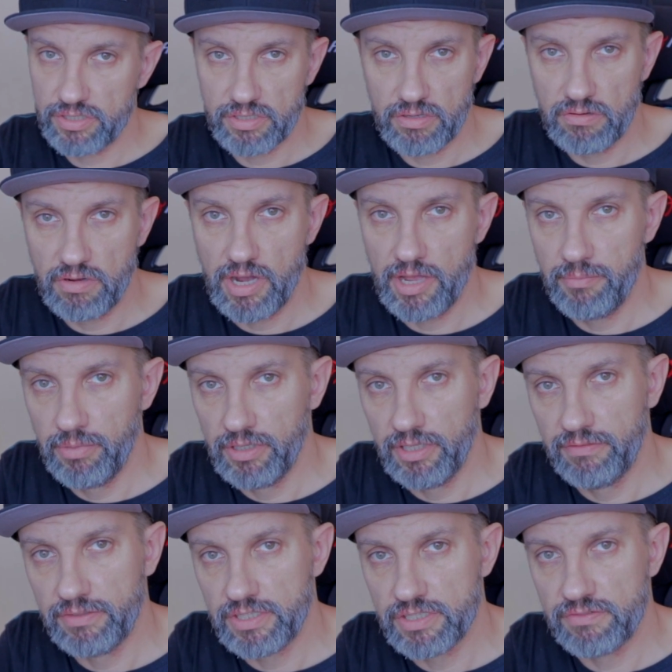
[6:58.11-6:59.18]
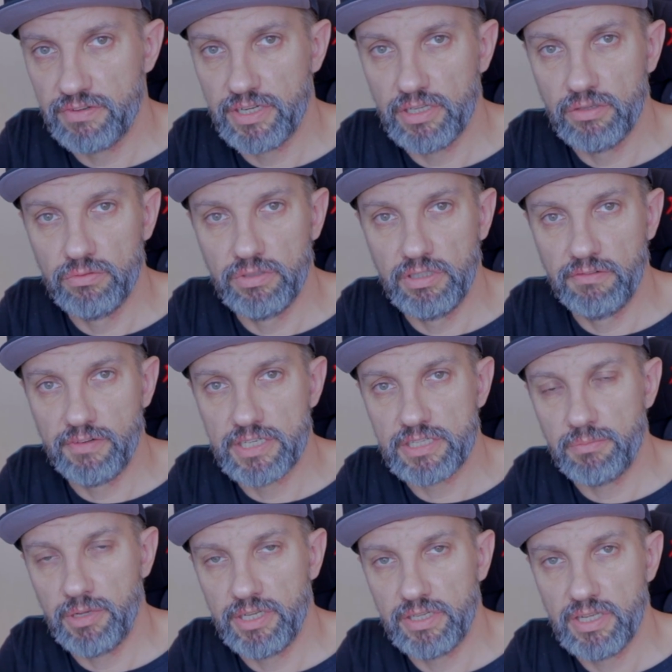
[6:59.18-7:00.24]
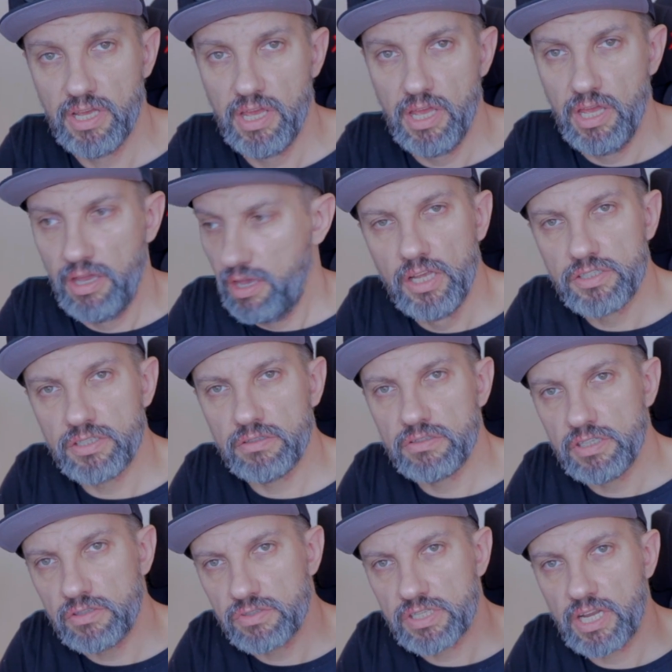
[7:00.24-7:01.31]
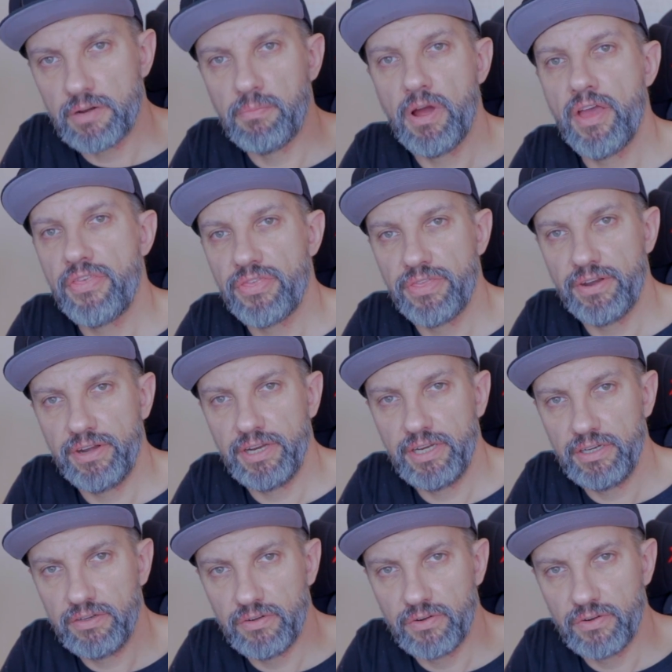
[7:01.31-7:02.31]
so I believe it is very good investment. So those are my 3